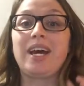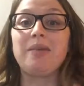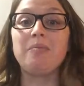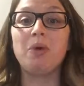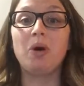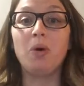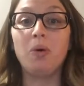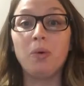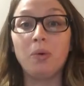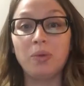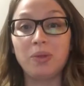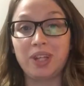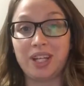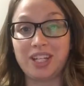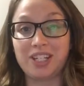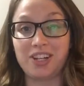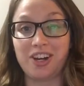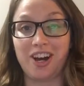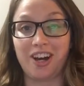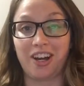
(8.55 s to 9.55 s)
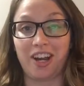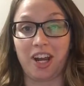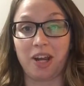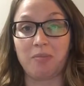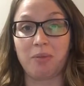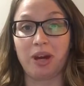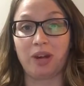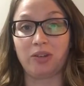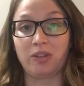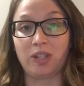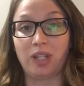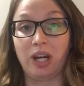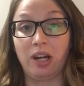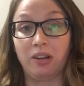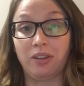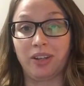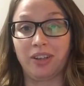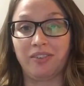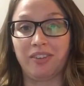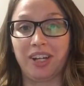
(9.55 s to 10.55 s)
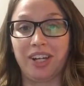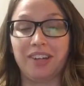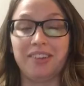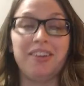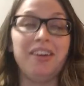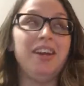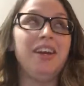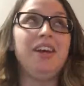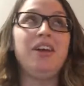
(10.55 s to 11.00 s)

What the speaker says: I'm only talking about Young Living.